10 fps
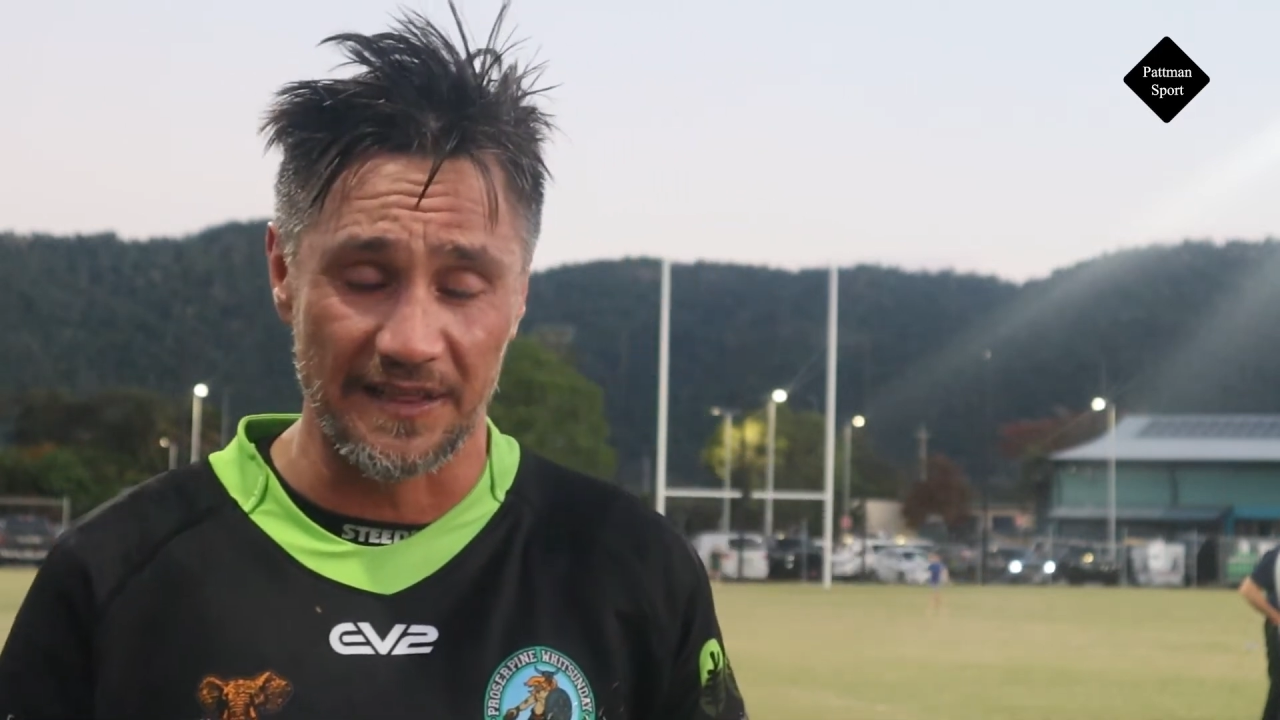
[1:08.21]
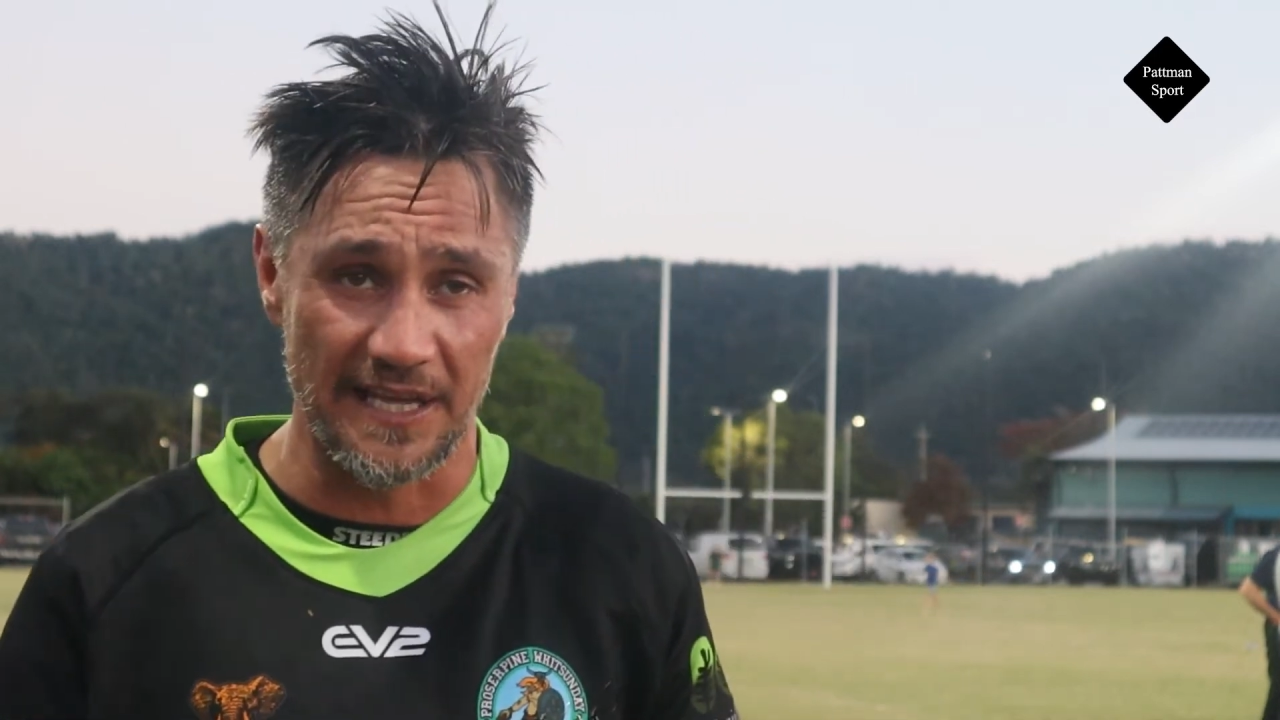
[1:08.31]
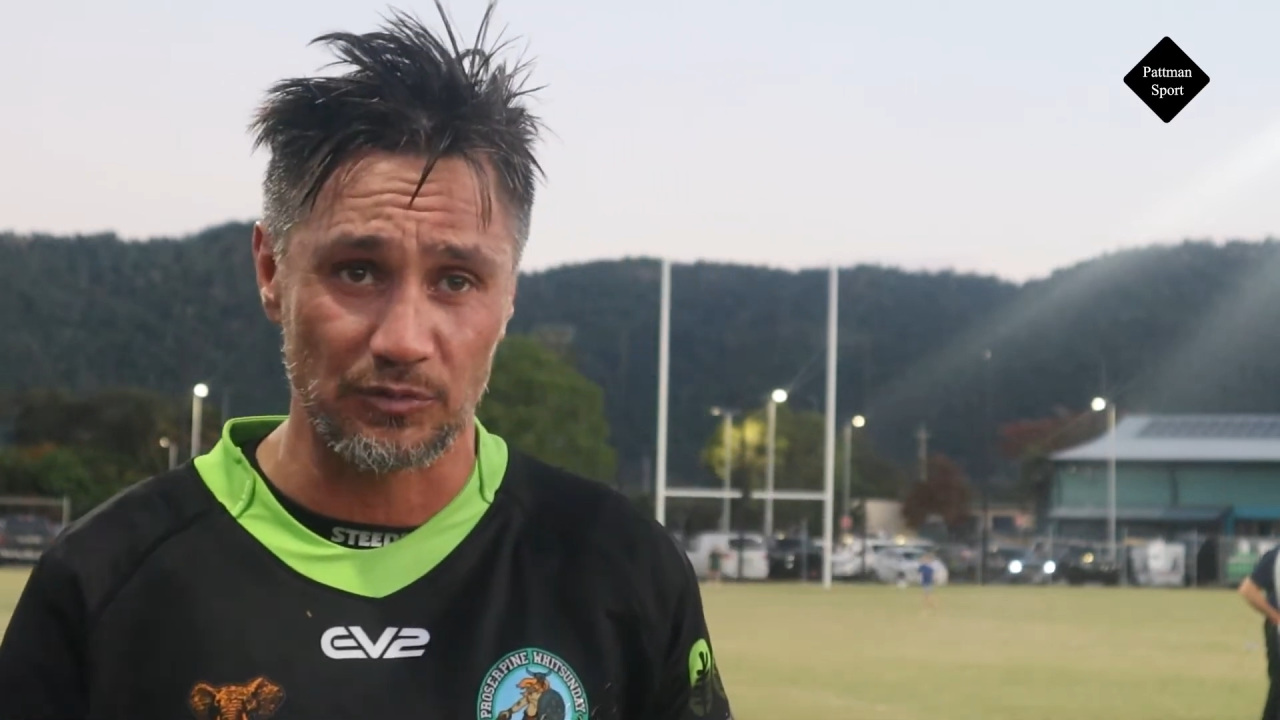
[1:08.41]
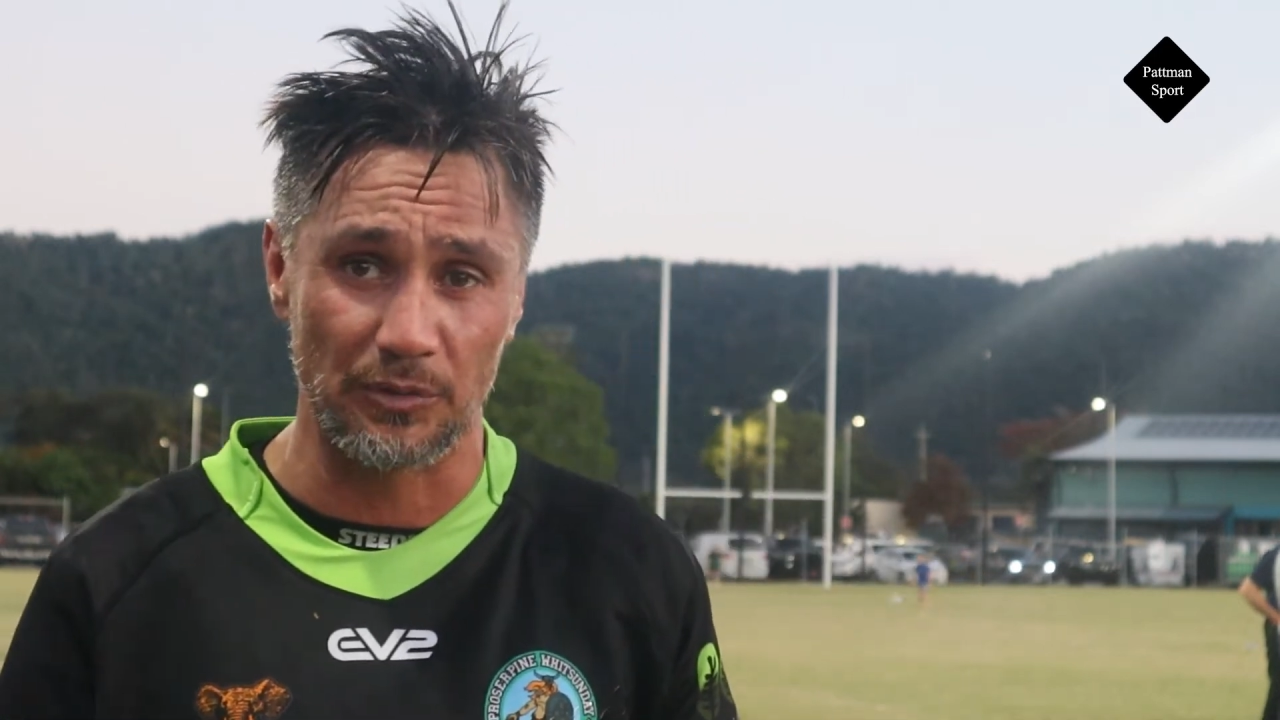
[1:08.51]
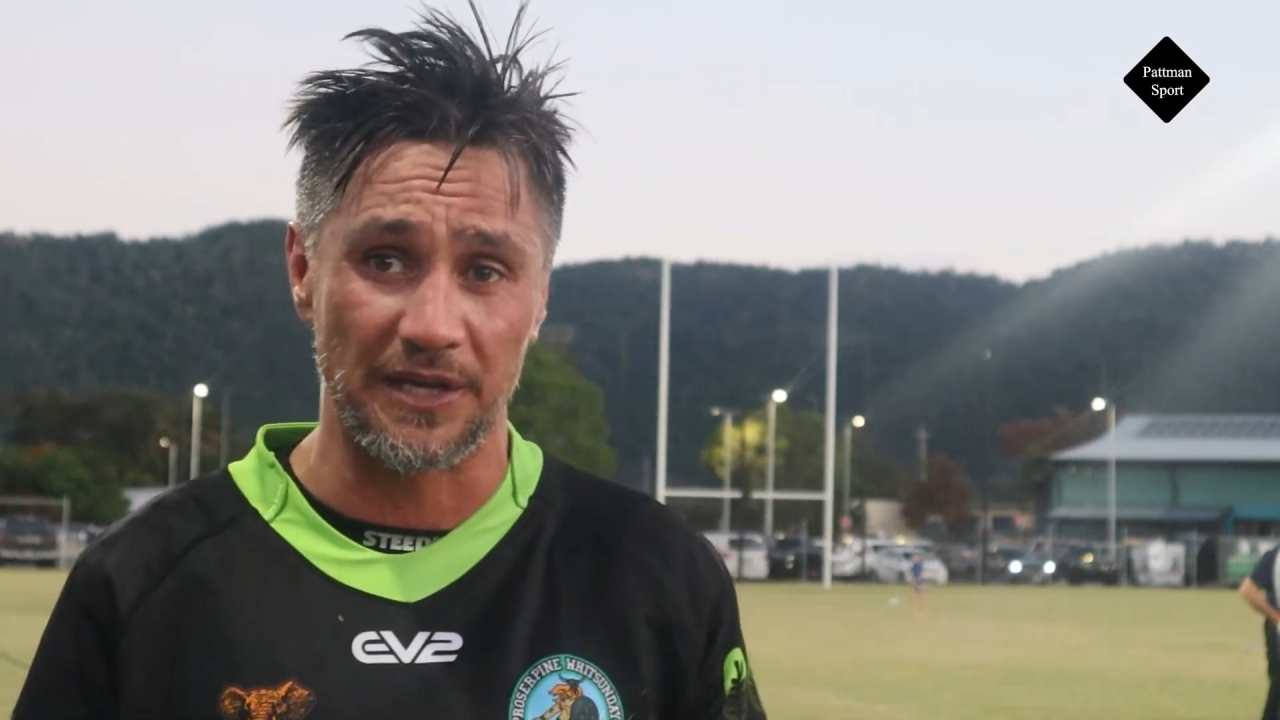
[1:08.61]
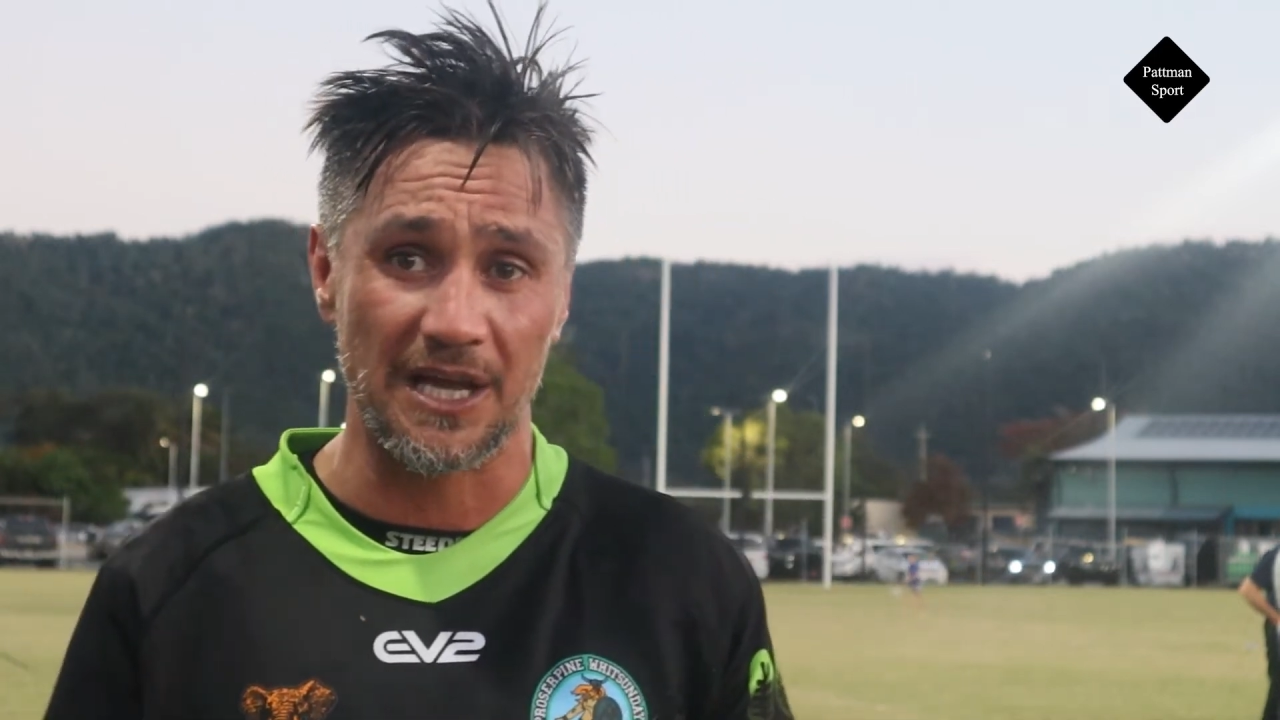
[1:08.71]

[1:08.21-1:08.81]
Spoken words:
and that's where we